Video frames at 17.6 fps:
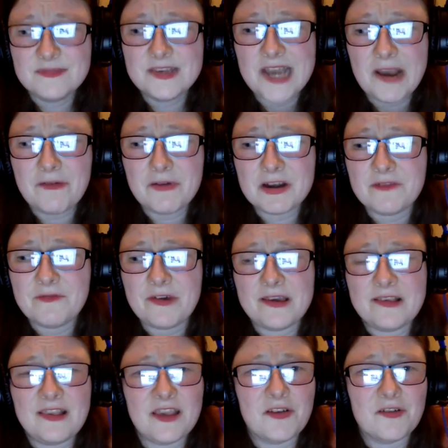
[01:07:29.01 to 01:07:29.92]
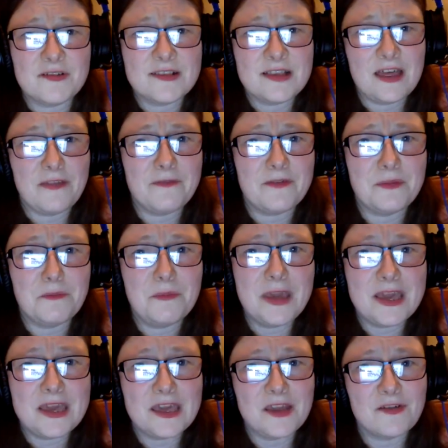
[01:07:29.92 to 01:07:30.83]
narrativizing yourself and
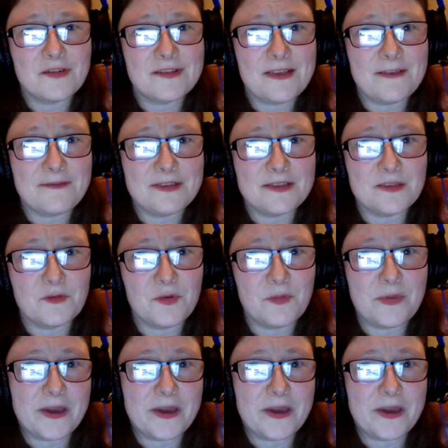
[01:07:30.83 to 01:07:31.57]
making yourself into mm-hmm.